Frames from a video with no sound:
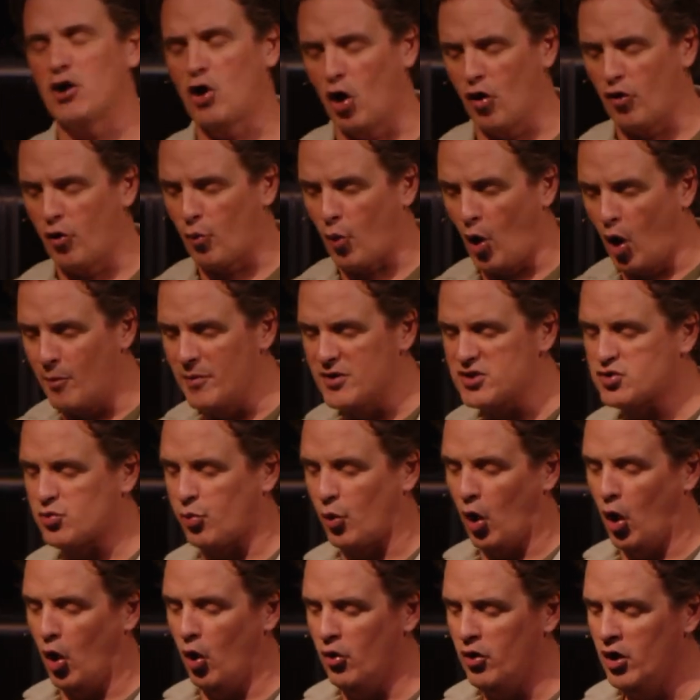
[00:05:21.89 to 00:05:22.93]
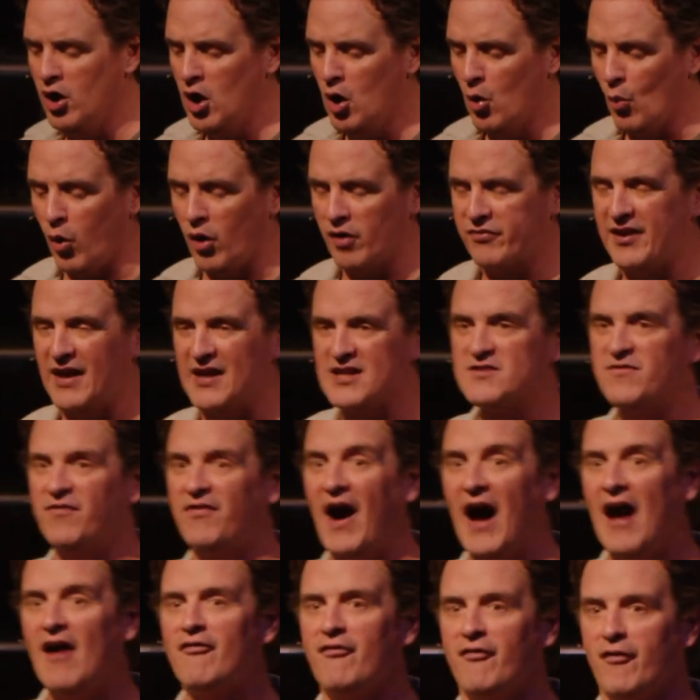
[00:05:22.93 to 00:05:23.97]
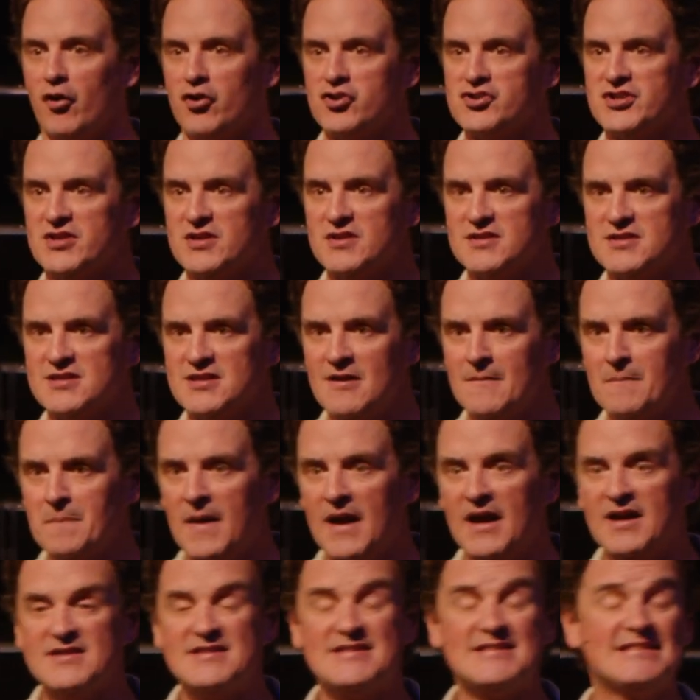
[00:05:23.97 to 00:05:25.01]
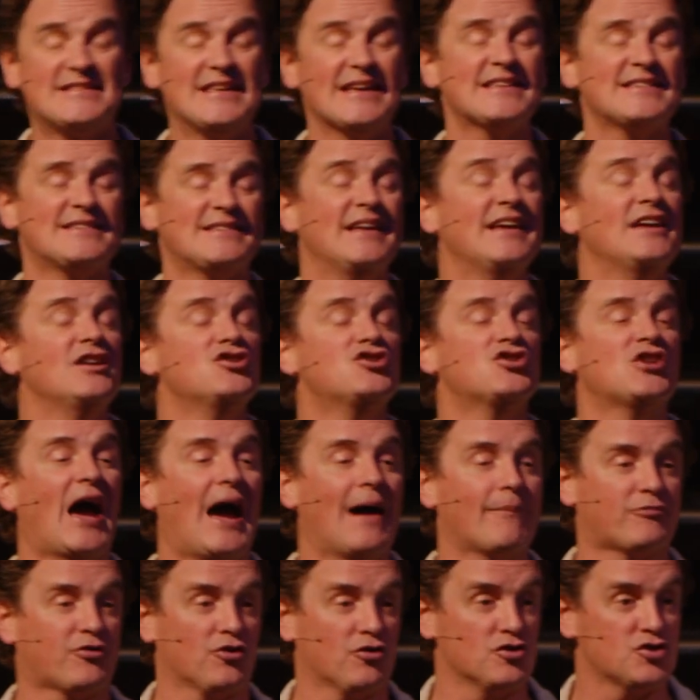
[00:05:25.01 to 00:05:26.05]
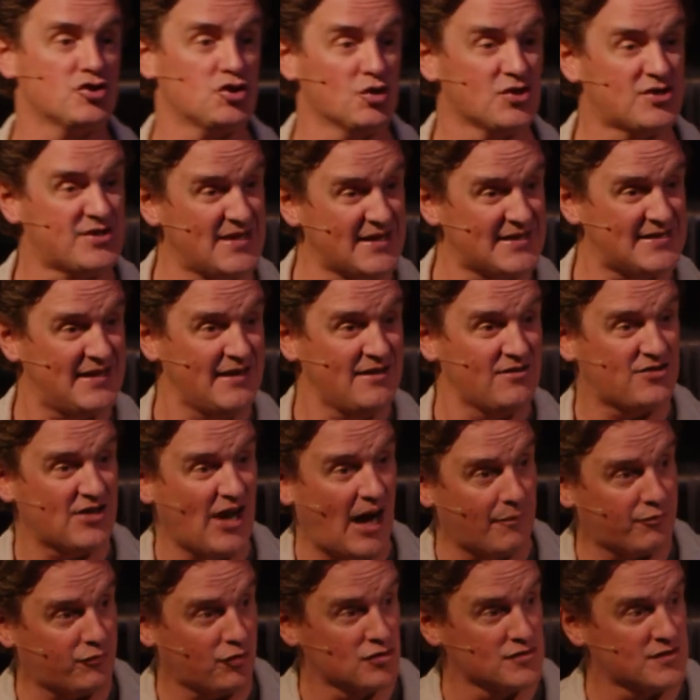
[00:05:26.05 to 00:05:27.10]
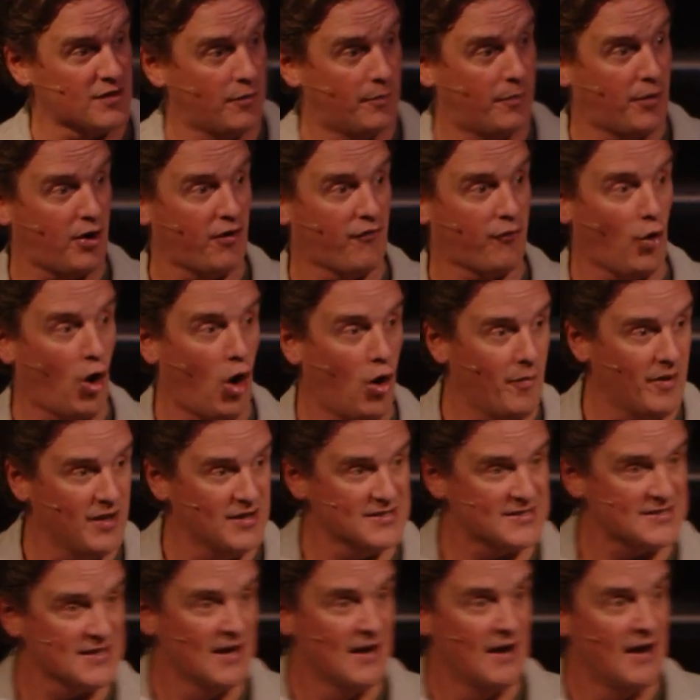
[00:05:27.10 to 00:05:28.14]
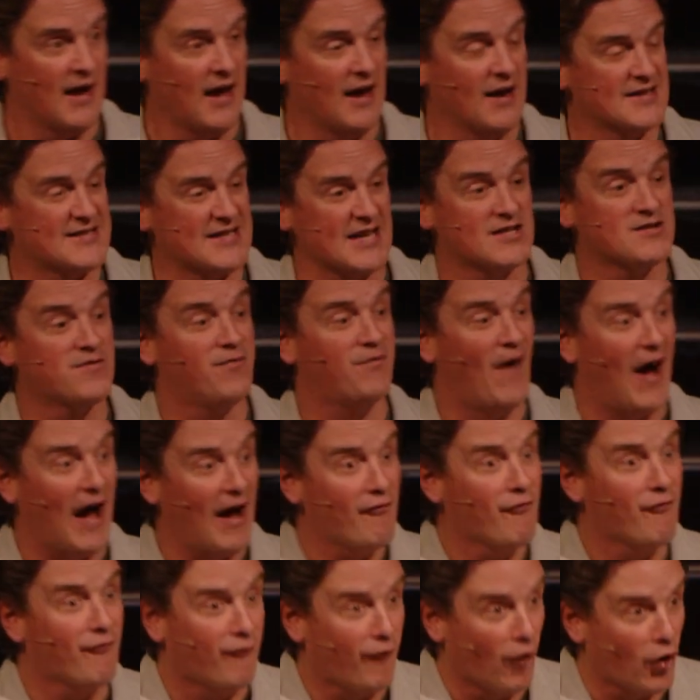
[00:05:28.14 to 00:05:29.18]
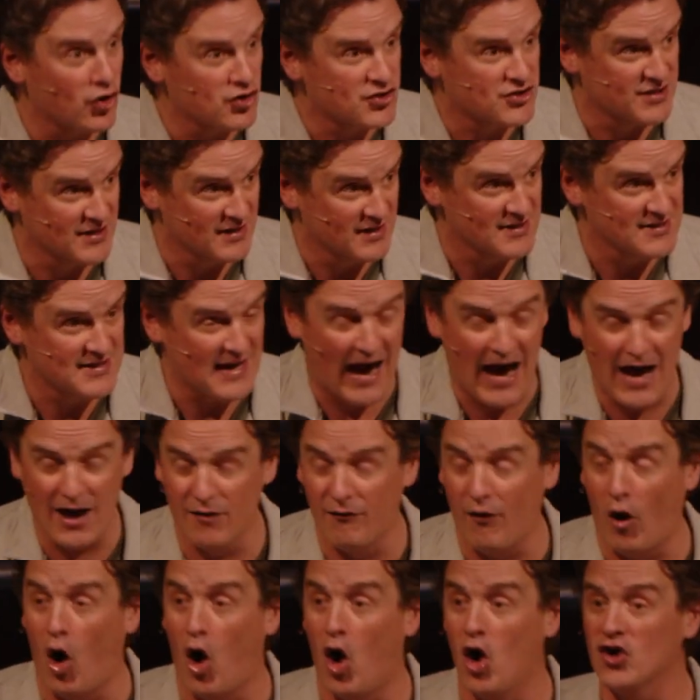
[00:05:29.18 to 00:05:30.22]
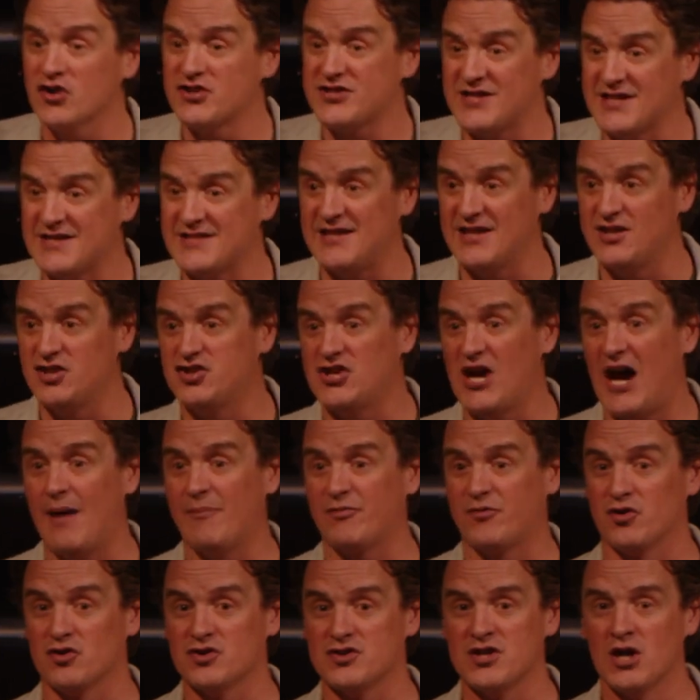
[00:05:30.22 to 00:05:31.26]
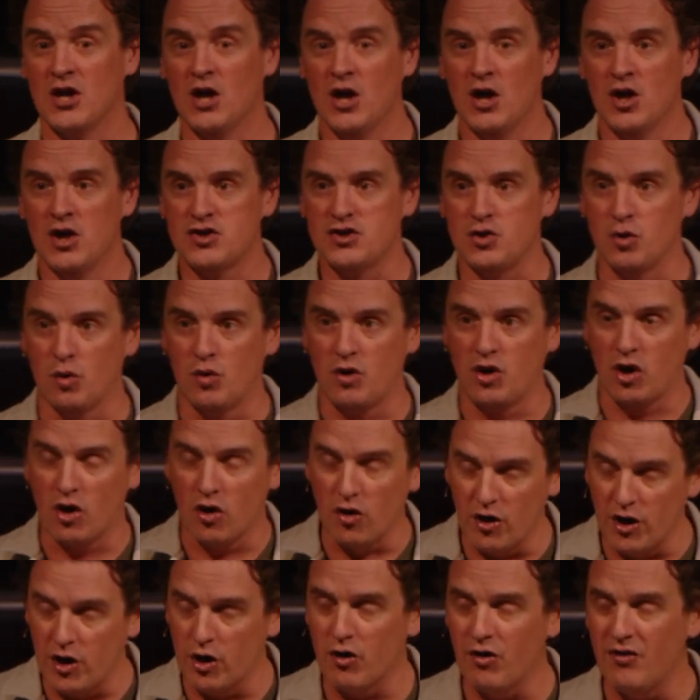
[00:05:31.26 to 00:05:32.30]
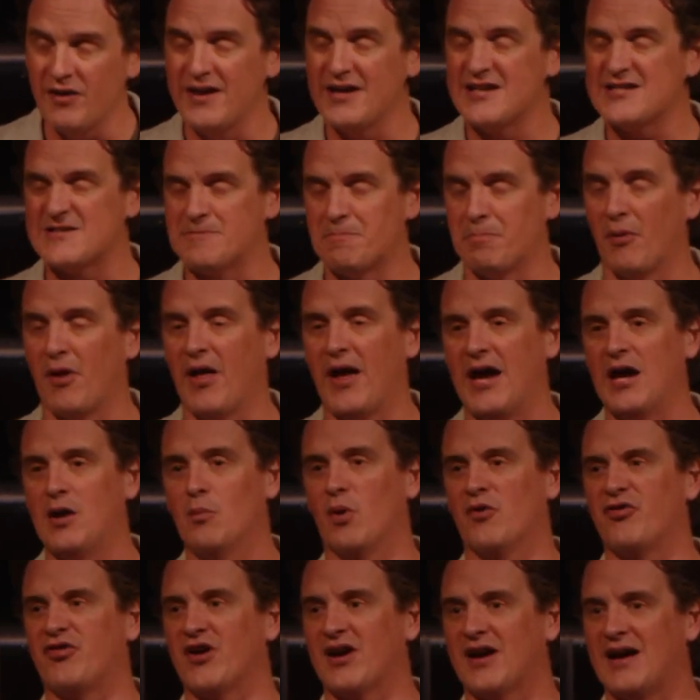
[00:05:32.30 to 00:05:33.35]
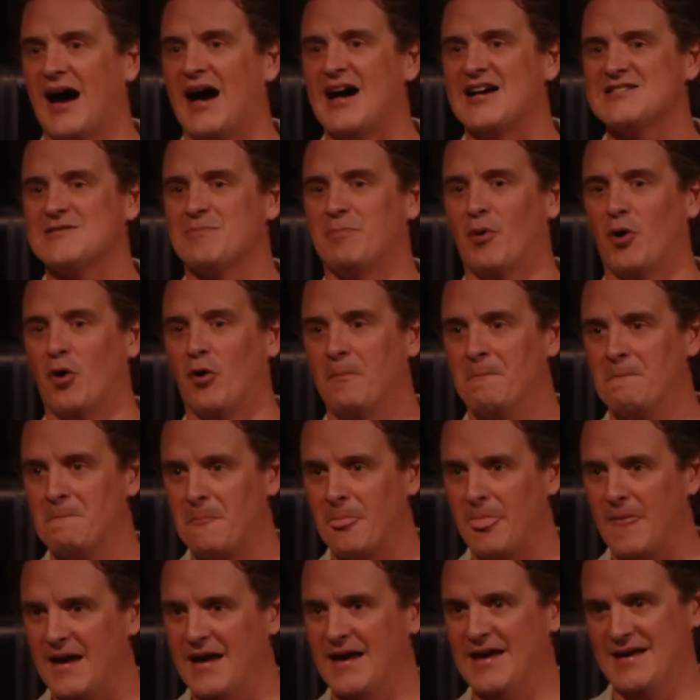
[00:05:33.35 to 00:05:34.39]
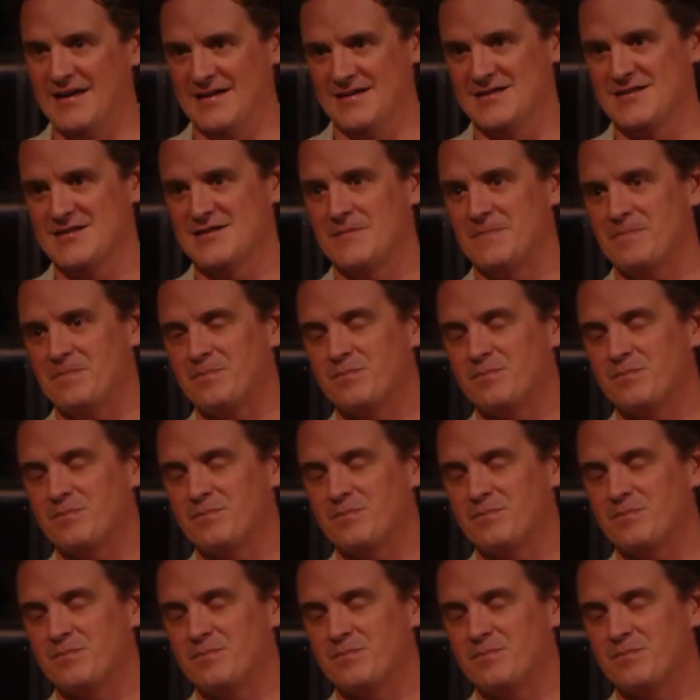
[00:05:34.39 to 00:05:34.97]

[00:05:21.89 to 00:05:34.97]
called the Romans Road, where it takes 5 verses and 16 chapters. So 16 chapters of the book of Romans, and it takes 5 verses out of all 16 chapters to clearly explain what the gospel is.